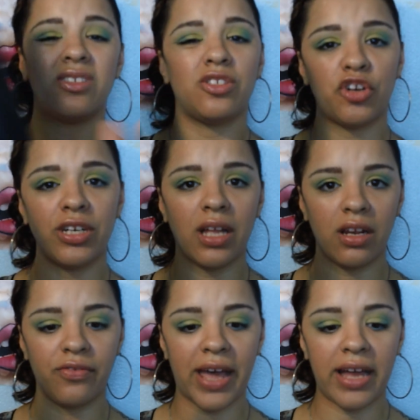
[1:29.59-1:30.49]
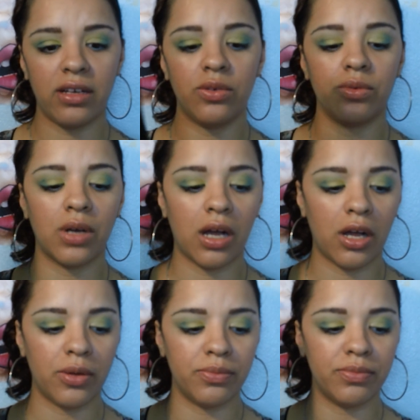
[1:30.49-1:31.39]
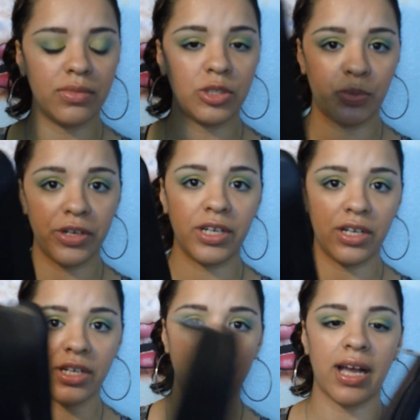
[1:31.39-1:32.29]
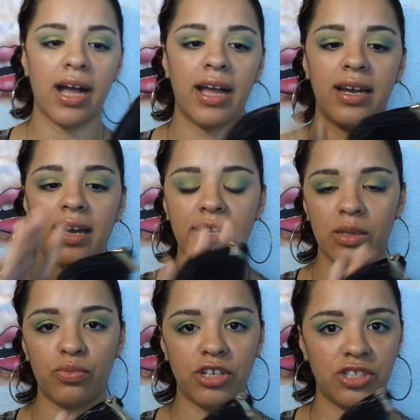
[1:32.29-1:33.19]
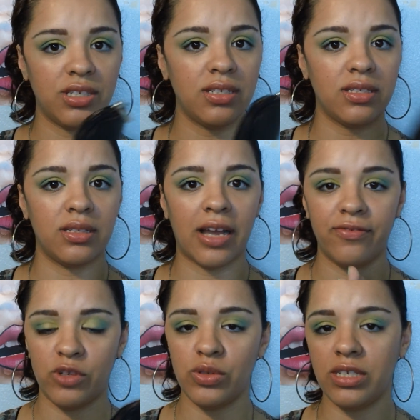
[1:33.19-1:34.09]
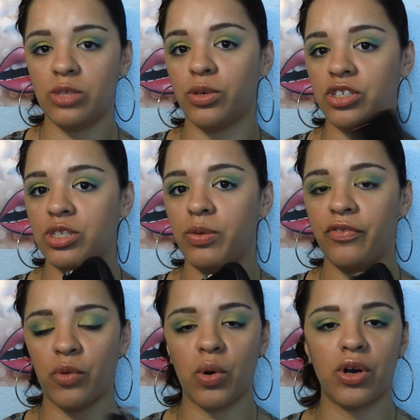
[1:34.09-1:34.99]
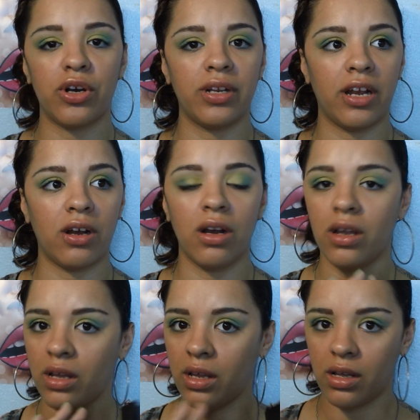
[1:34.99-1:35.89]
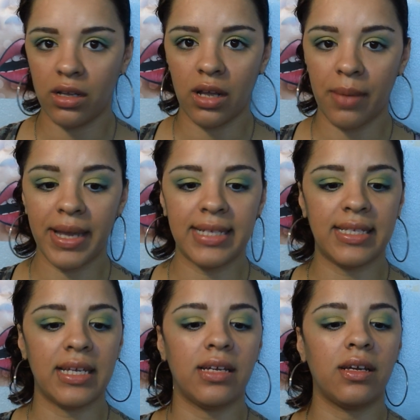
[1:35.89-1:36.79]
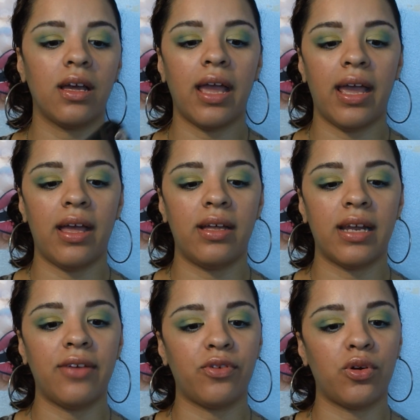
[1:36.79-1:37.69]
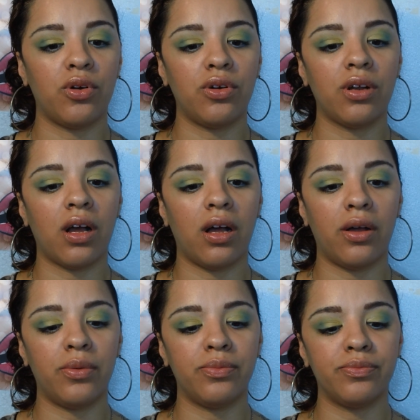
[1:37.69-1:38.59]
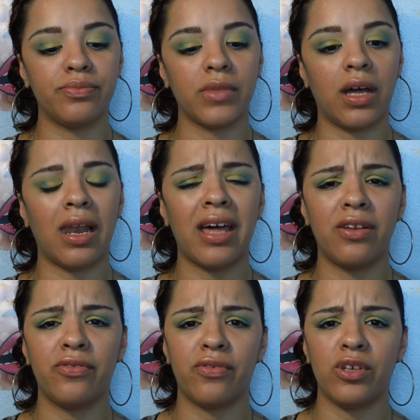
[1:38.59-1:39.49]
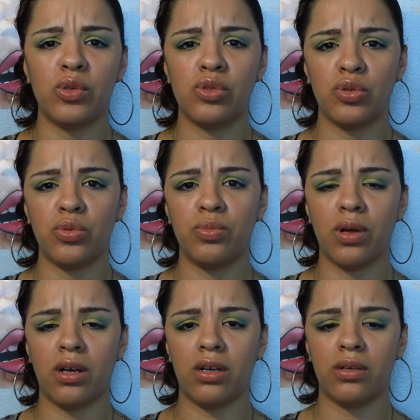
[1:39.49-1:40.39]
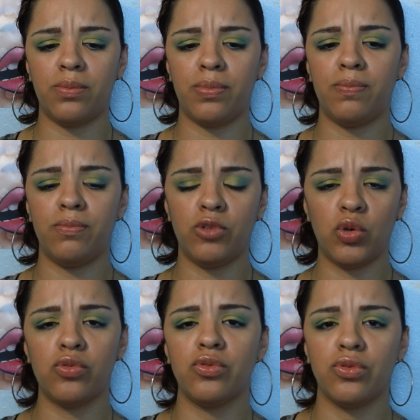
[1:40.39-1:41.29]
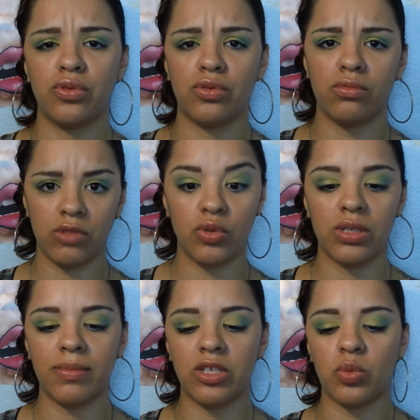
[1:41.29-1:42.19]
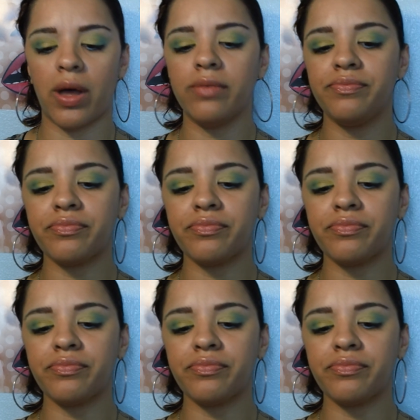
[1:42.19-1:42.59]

It's a $30 value. Um, it's pretty good. I like the brushes. I've used these brushes before. They're amazing and I've heard um, a lot of YouTube uh, gurus use them as well.